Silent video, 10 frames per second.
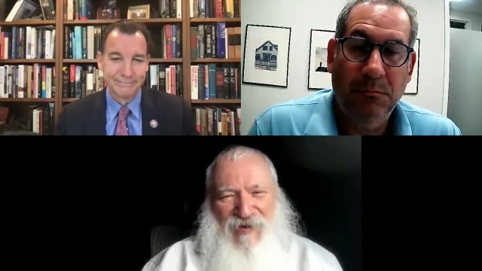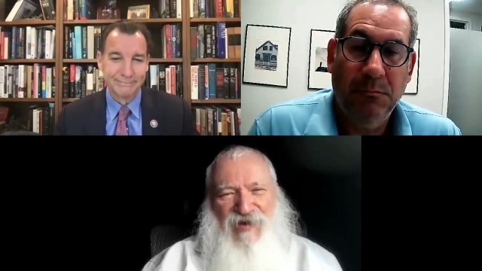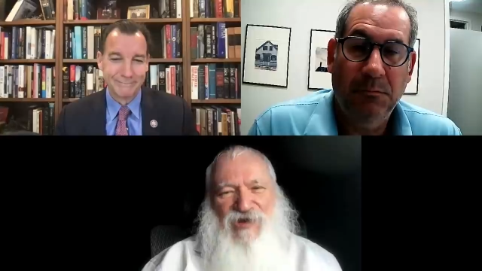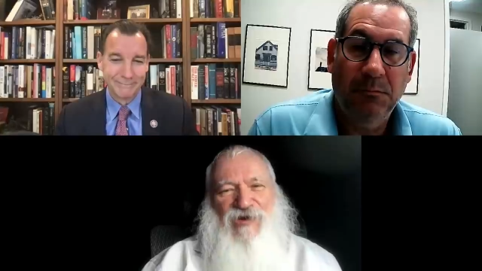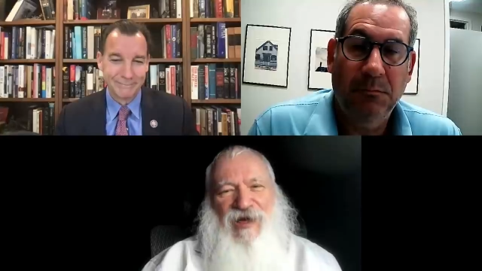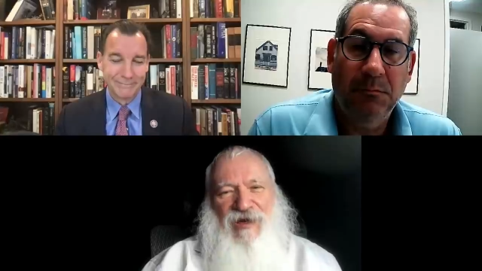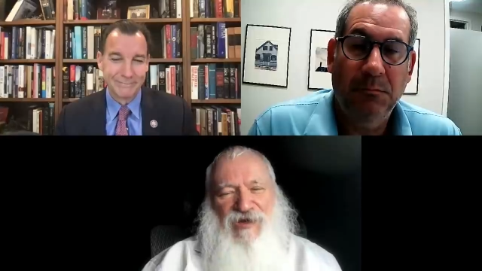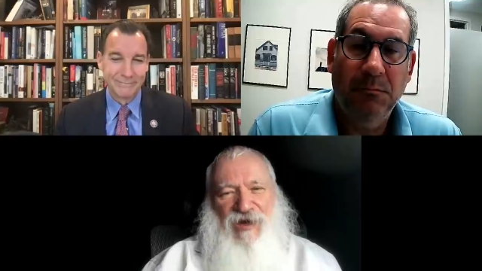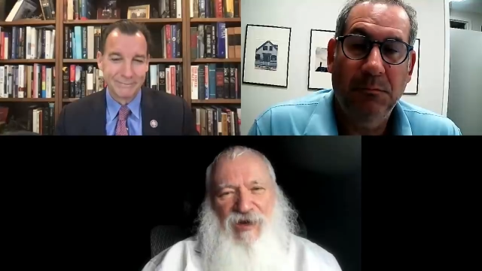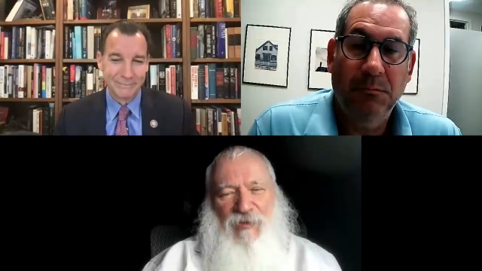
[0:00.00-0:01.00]
Speaker 1: we're shooting
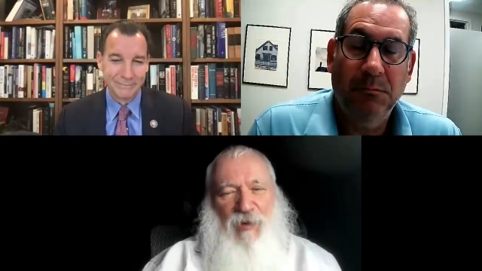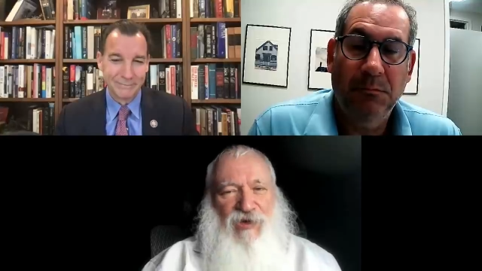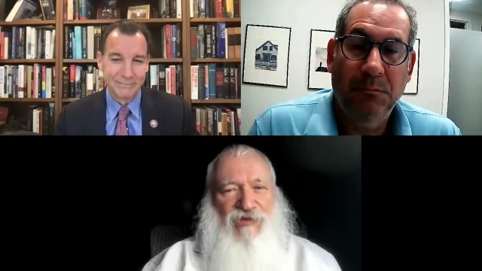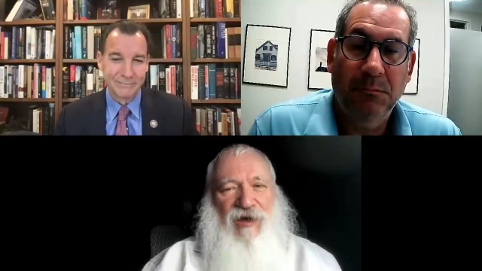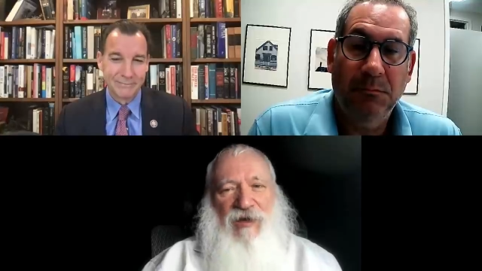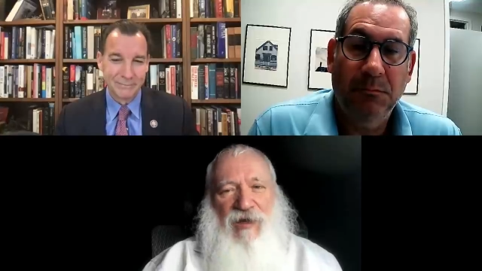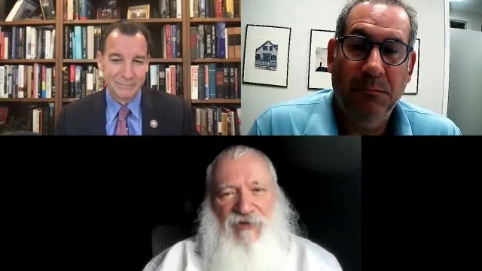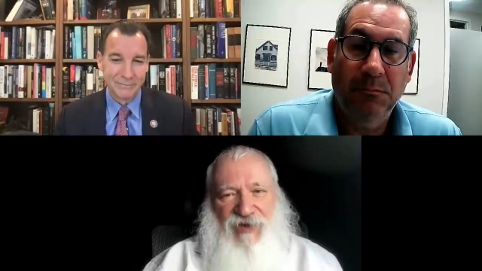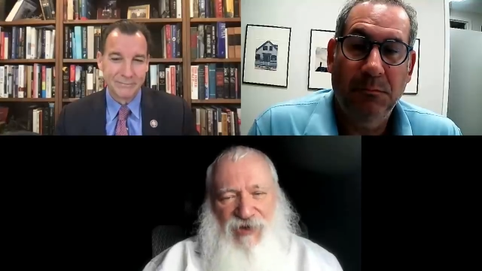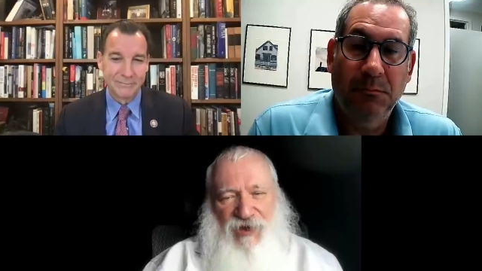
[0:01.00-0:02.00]
each other, but we're trying to
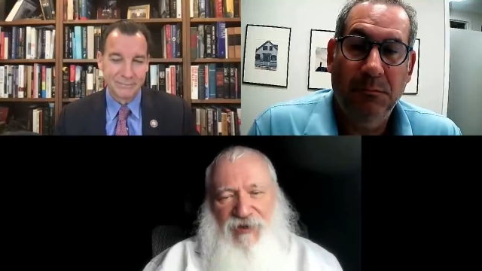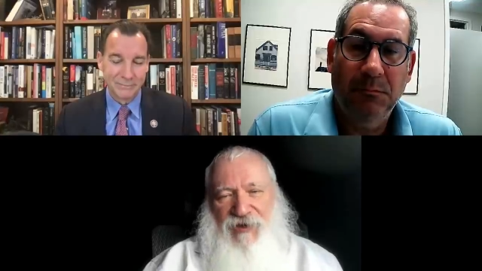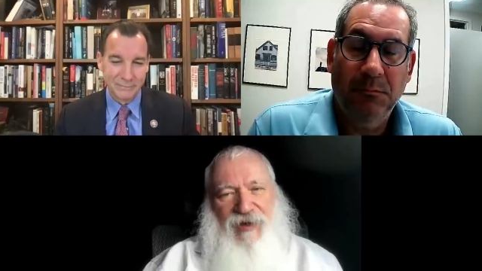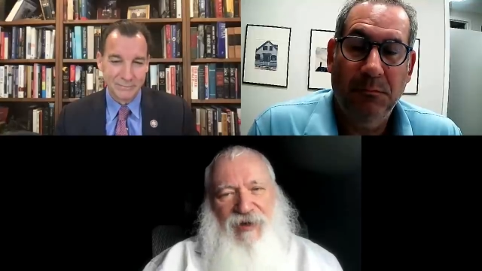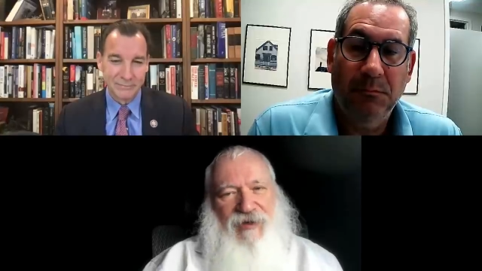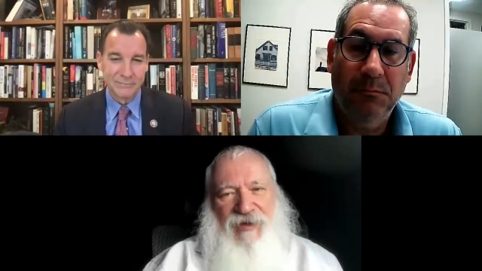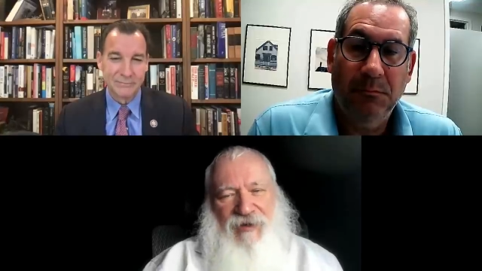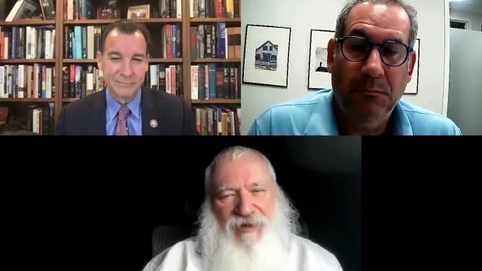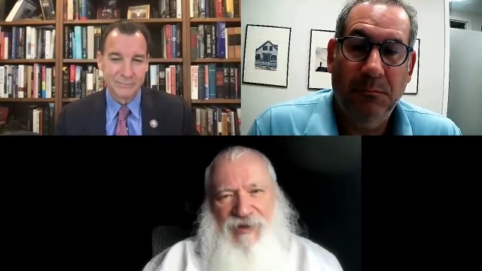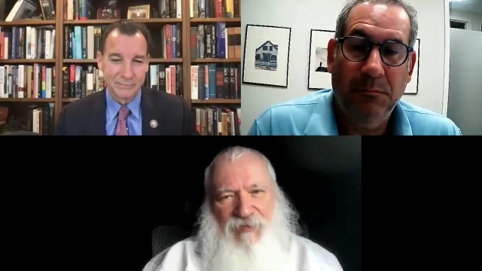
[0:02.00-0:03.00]
love each other. Now,
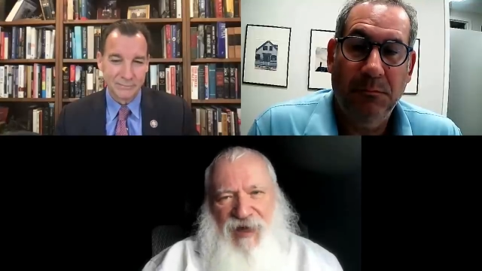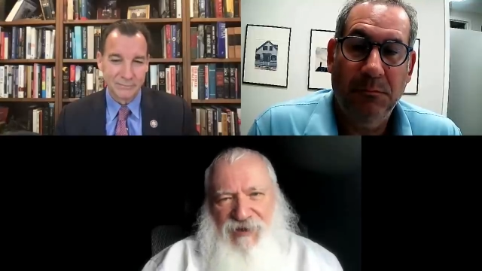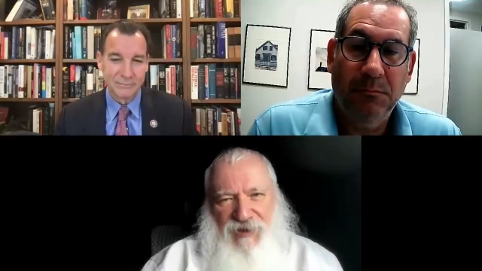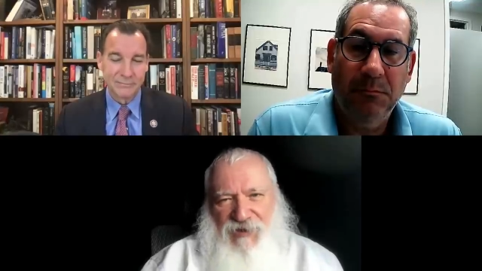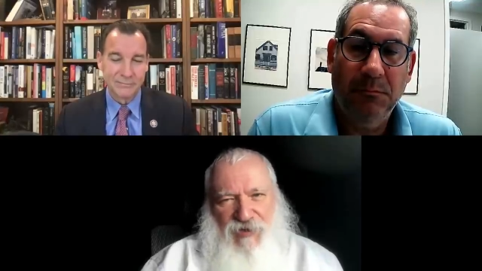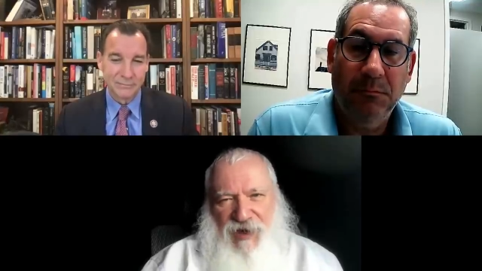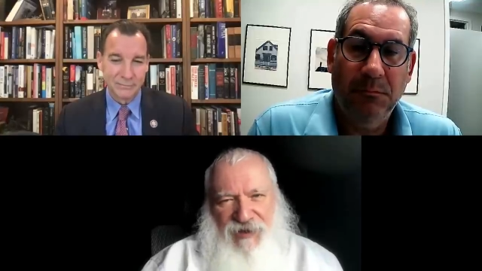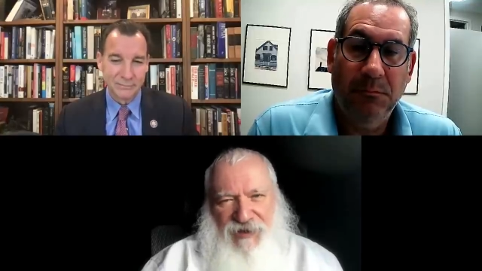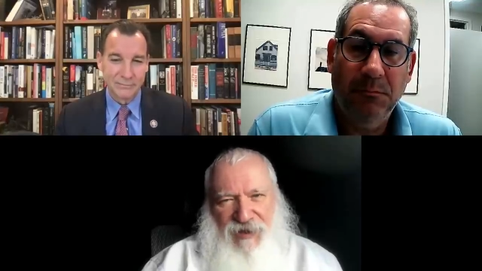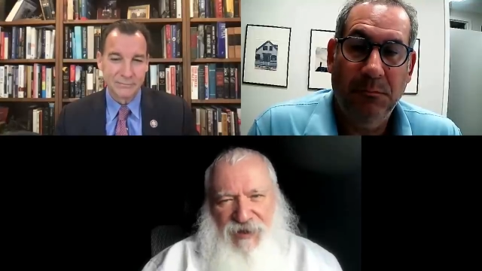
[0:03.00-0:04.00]
that, that makes us
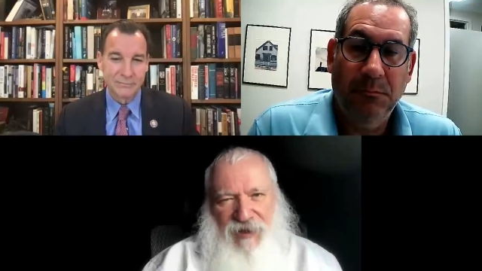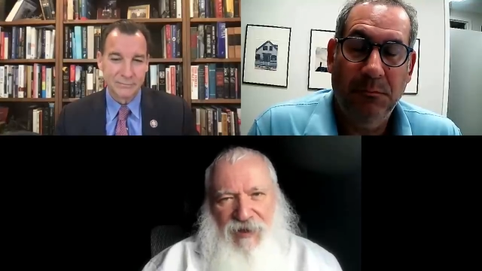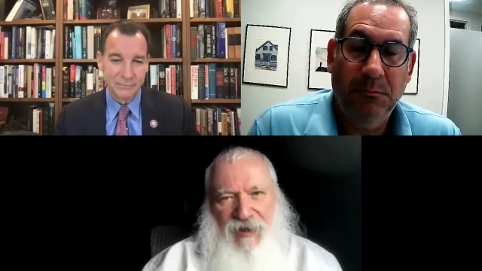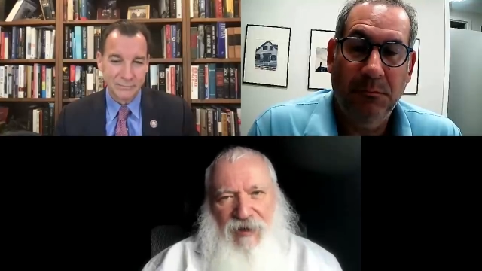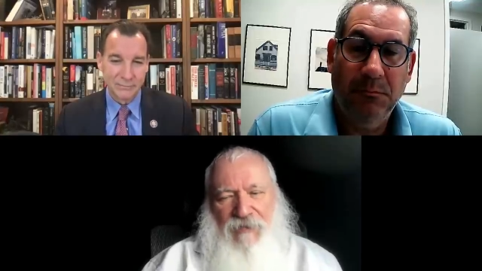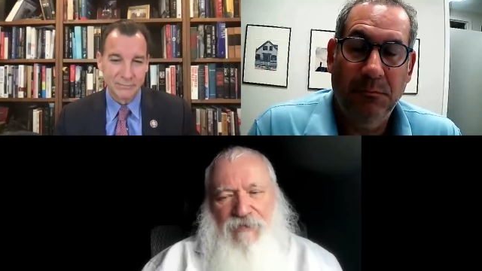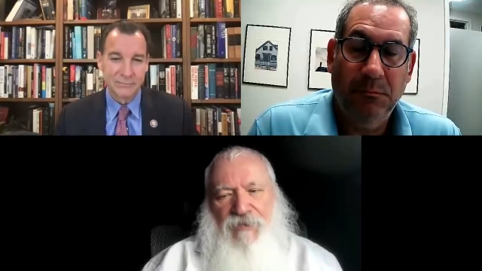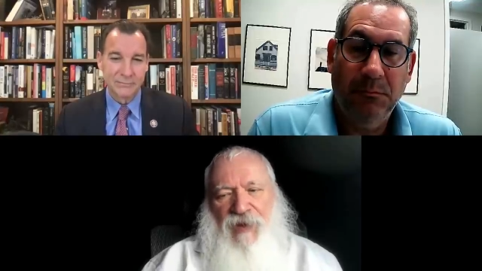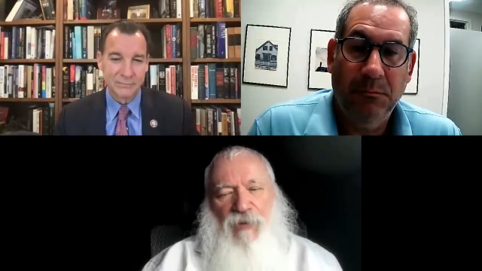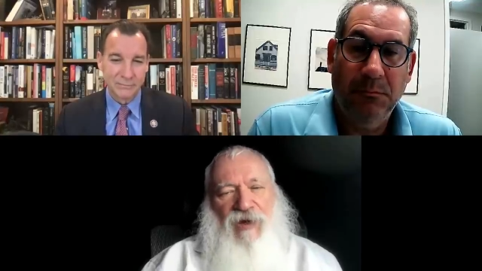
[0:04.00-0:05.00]
crazy.
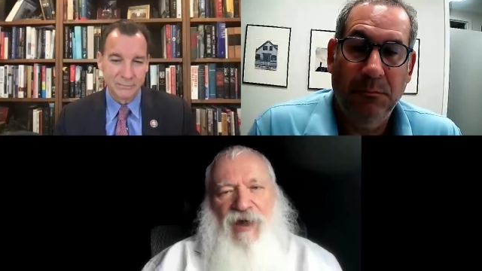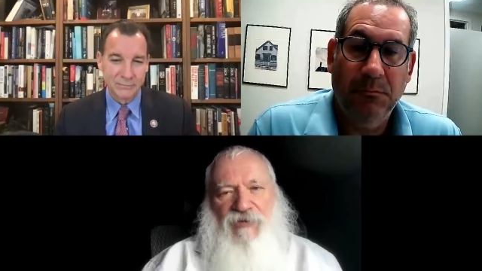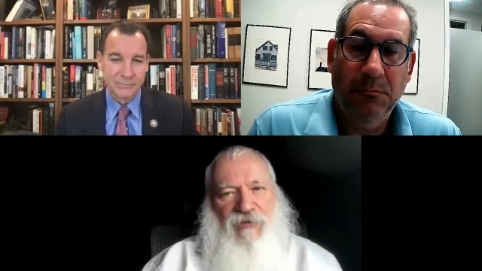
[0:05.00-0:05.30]
We're not